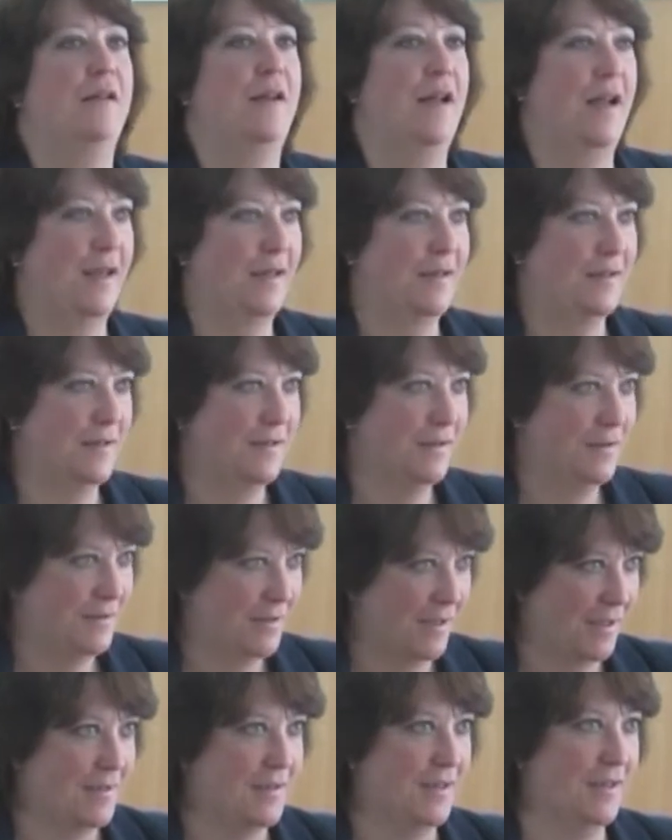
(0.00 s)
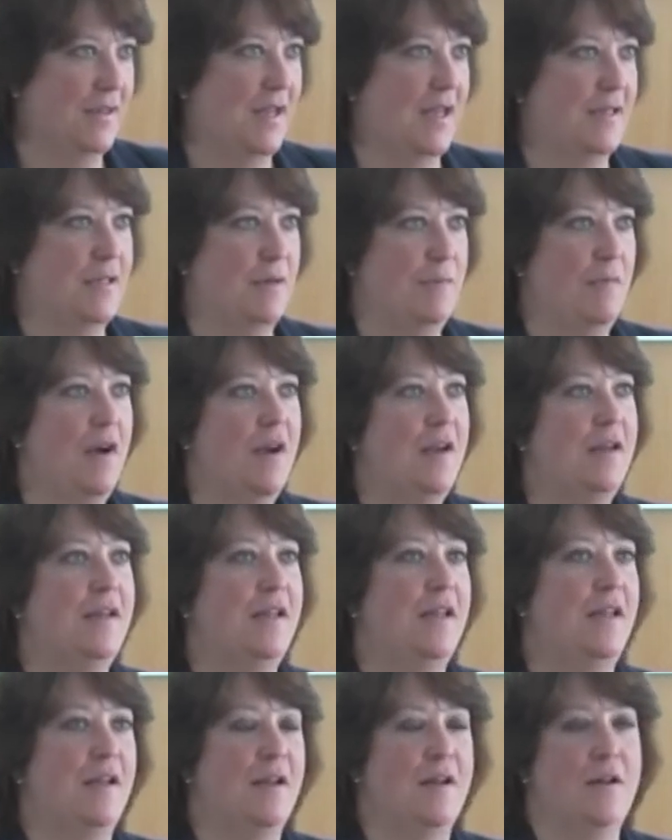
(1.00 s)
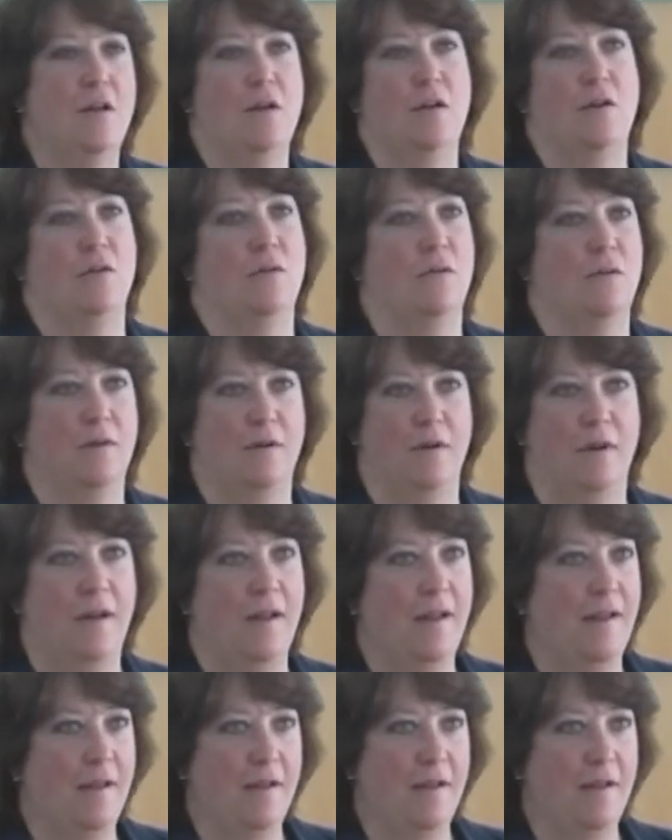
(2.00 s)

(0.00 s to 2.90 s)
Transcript: like text and data mining or